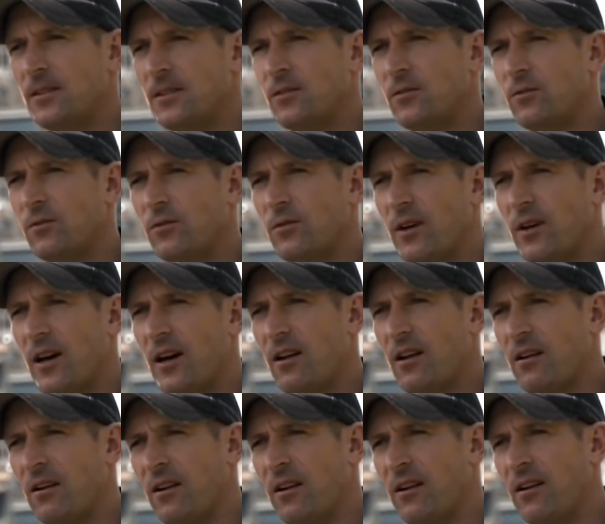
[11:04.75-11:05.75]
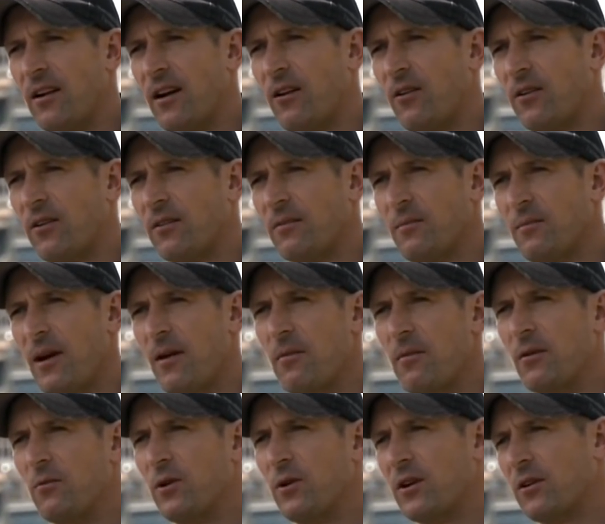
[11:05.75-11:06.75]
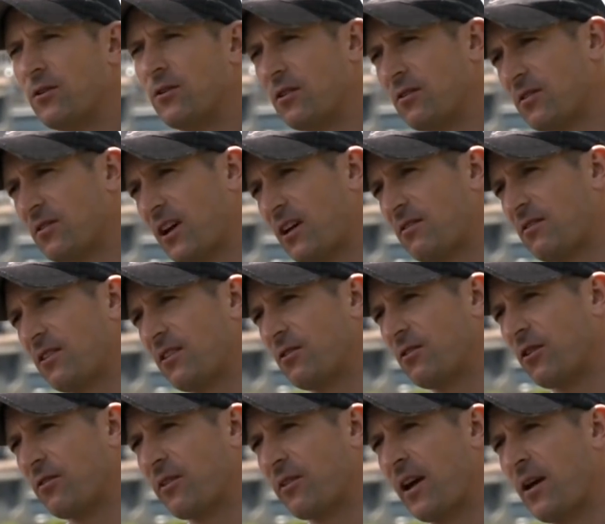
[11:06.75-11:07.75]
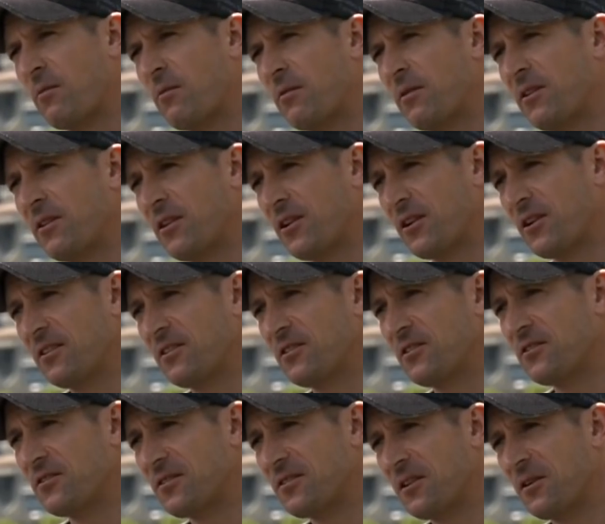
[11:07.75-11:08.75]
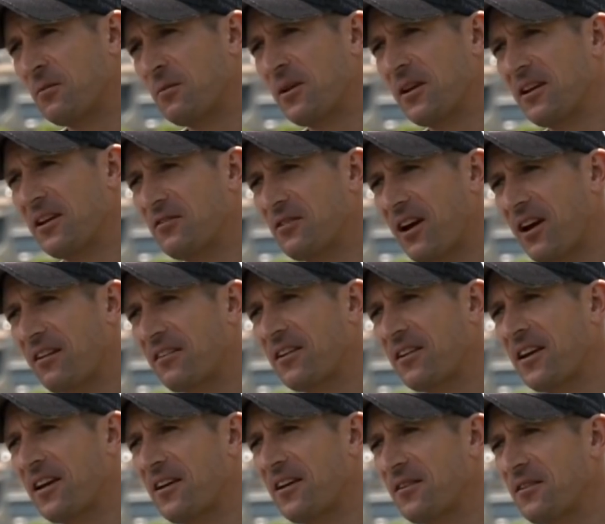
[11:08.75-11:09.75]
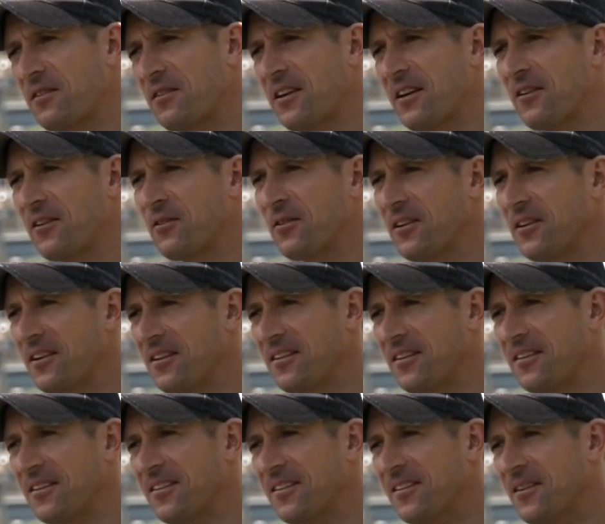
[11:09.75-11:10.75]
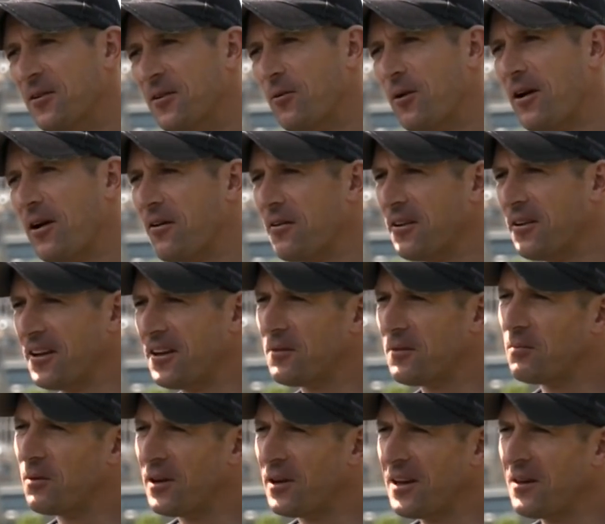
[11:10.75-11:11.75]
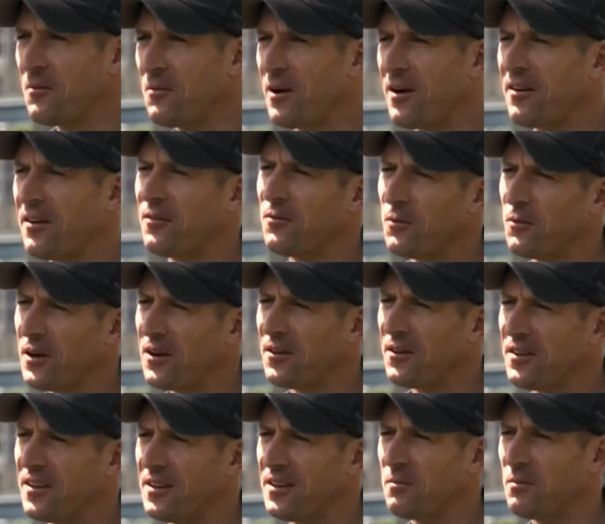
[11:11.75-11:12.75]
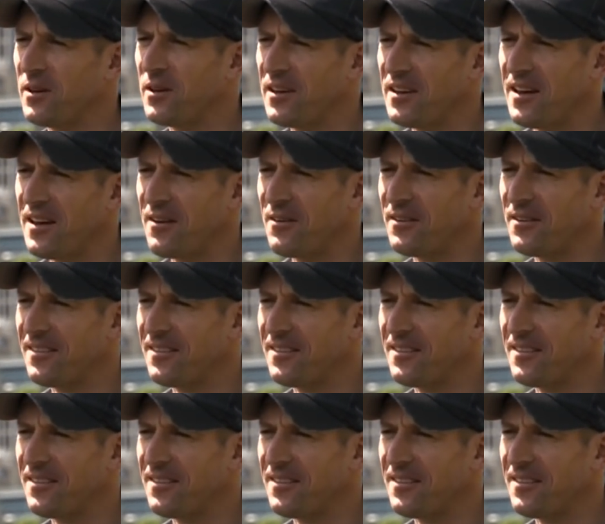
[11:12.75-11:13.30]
And a slightly different know. Maybe we could discuss this off camera, and you can just tell me exactly how you think where I need to be and when I need to be there.